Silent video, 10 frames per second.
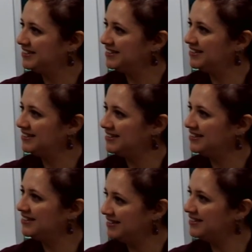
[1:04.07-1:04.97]

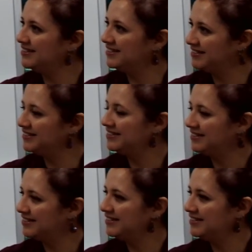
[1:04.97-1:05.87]

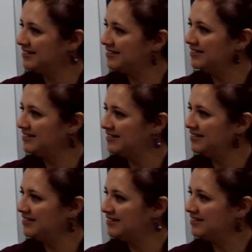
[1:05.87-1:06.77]

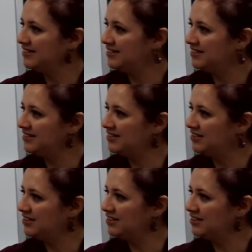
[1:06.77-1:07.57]
This person isn't speaking.